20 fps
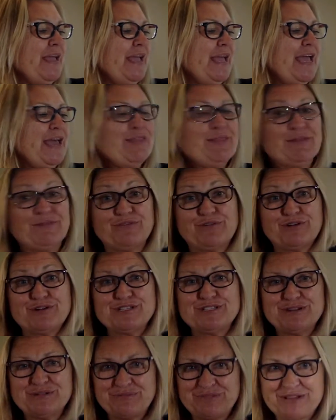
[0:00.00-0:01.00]
and of
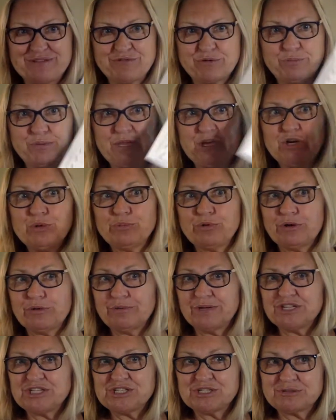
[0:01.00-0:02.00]
course their favorite piano book,
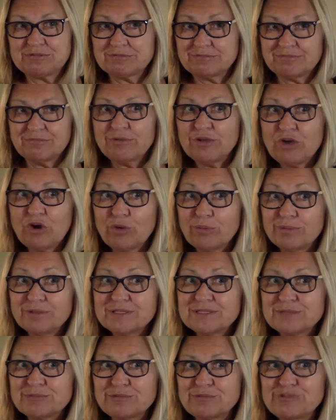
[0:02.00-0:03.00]
which we hope
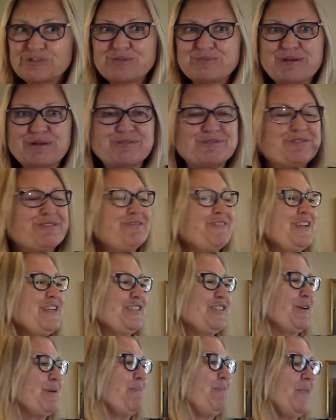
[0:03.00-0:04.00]
is Road Trip Outdoor
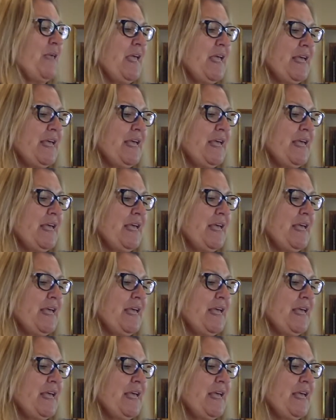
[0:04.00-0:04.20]
Adventure.